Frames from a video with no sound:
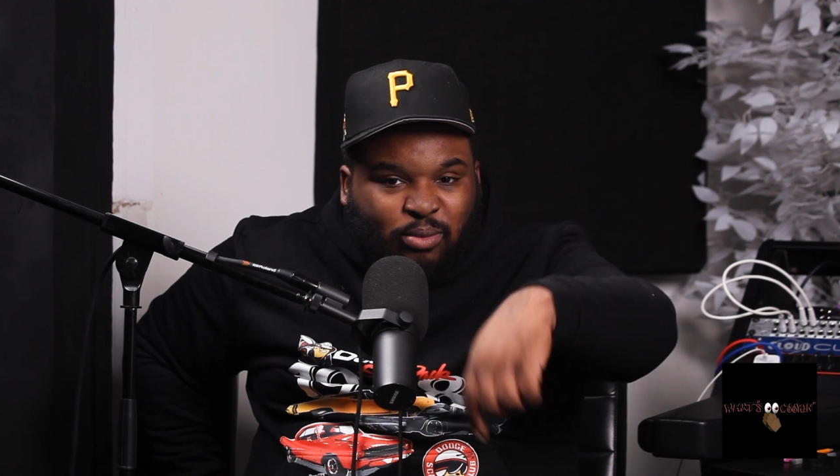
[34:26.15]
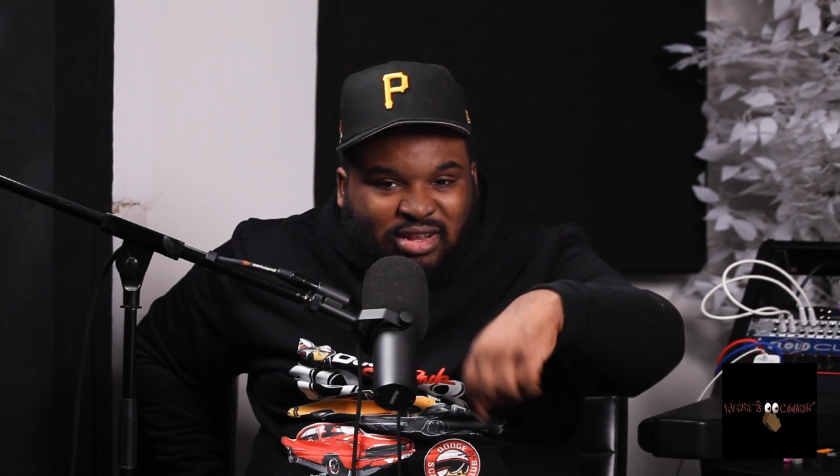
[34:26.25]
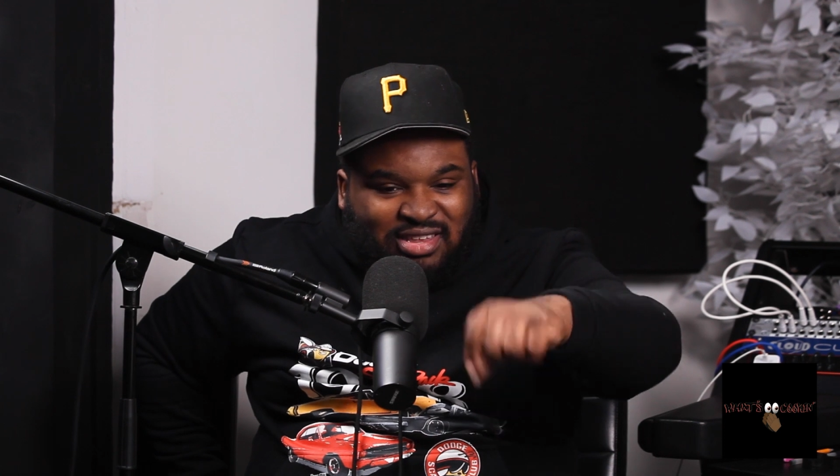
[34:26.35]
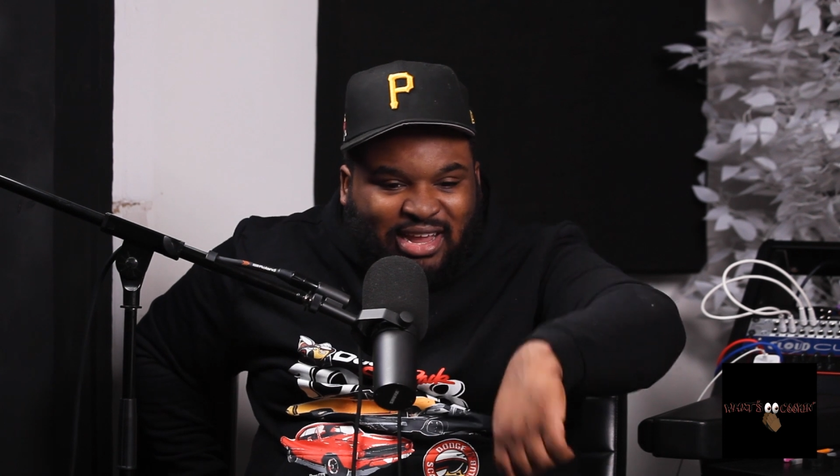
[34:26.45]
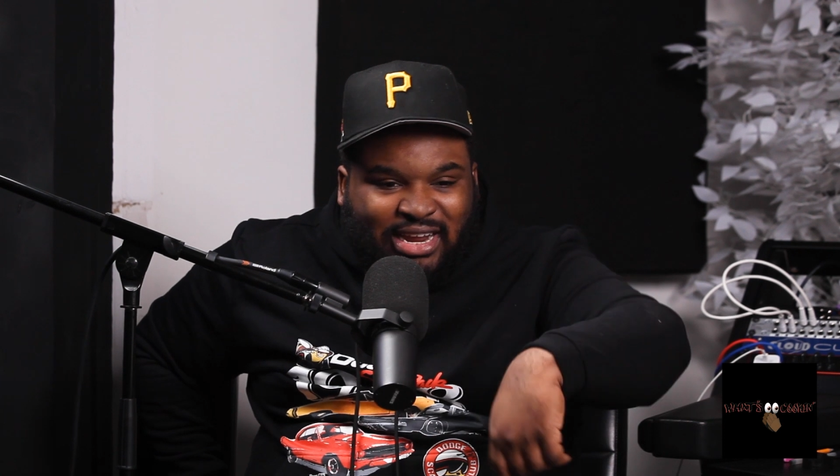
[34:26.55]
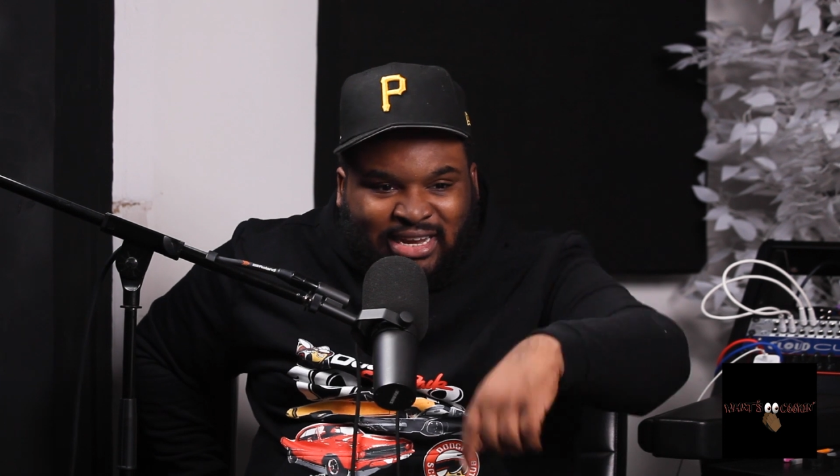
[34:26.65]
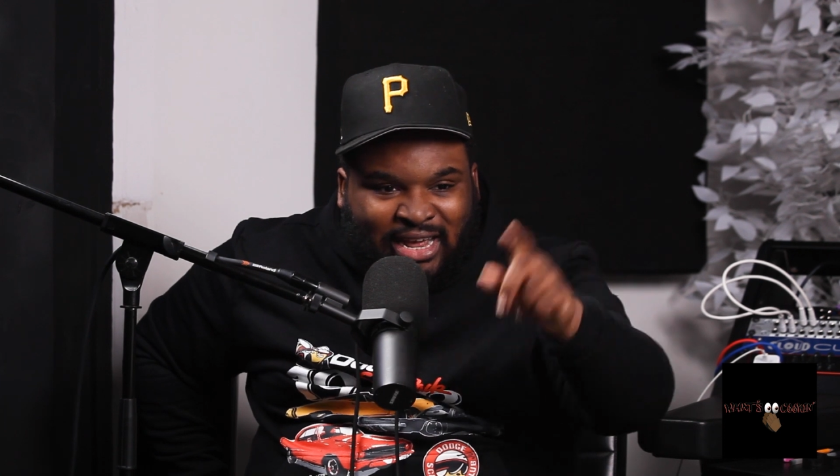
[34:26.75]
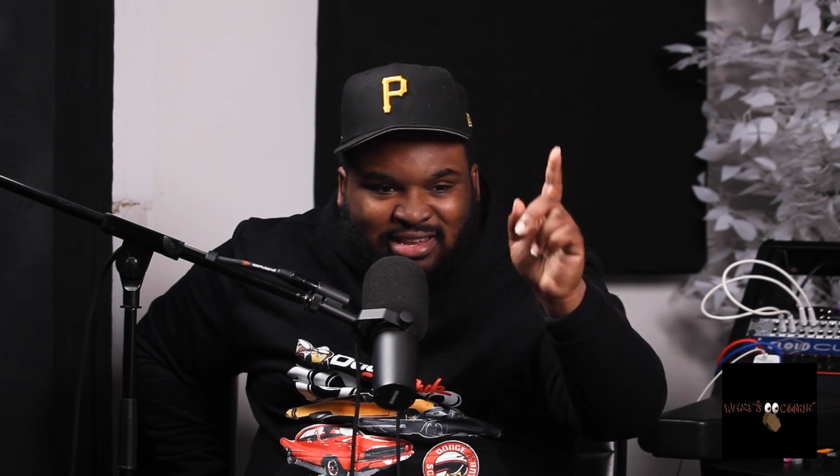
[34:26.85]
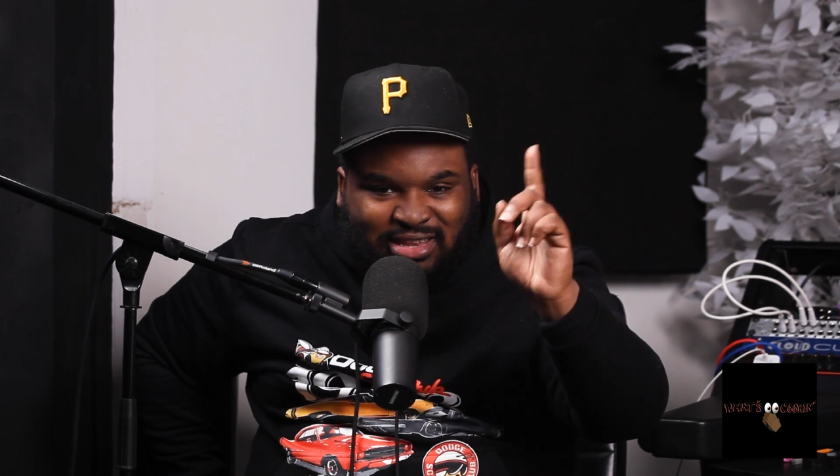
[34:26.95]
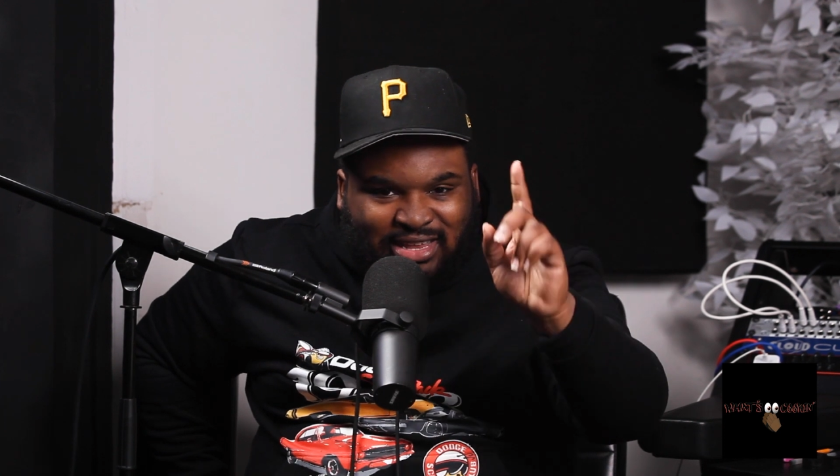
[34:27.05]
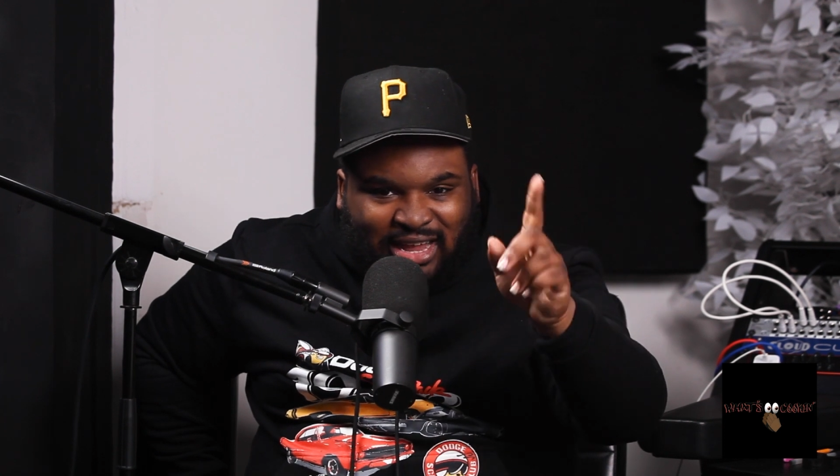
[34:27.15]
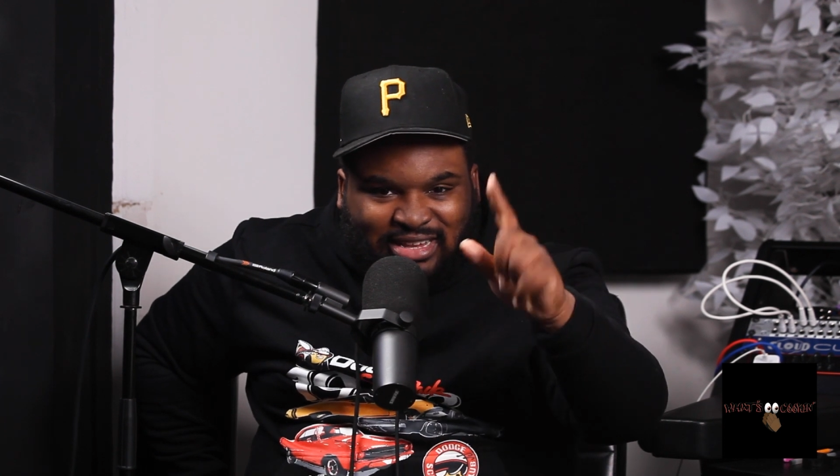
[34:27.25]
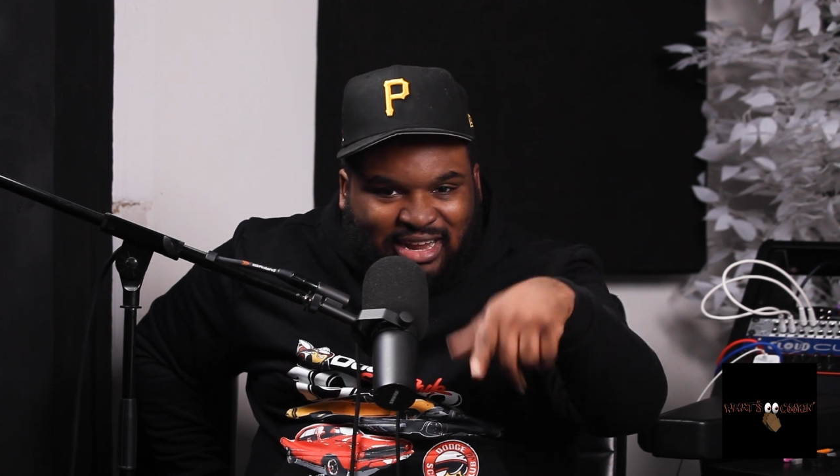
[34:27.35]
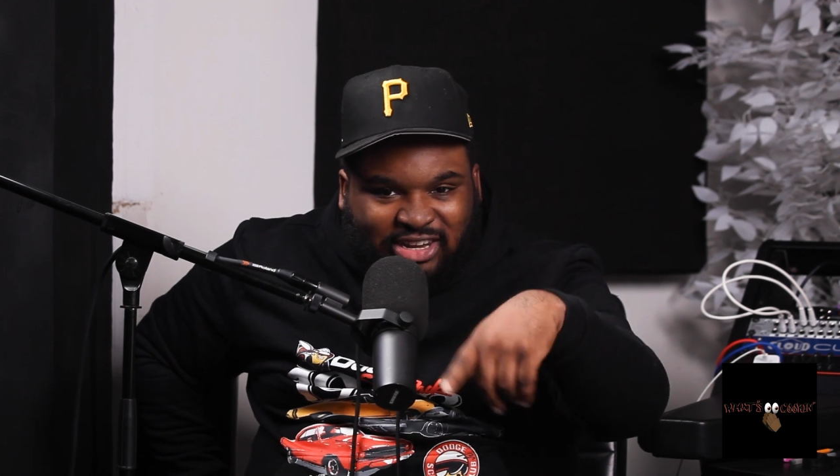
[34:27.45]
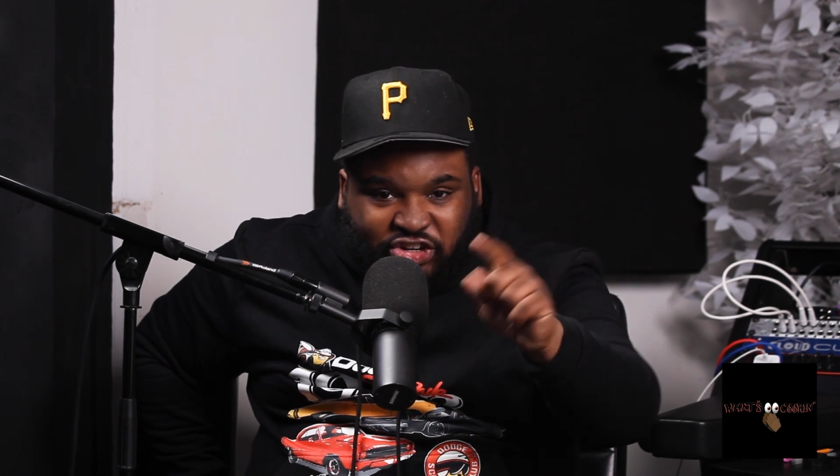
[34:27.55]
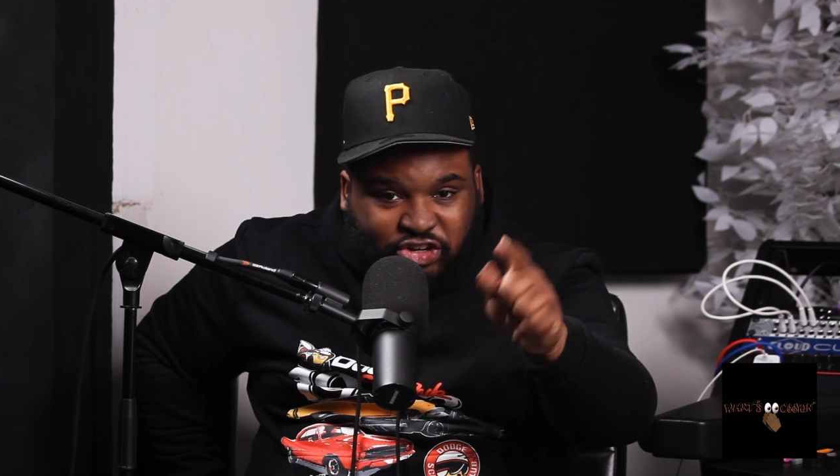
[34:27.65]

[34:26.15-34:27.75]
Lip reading: It's like that's not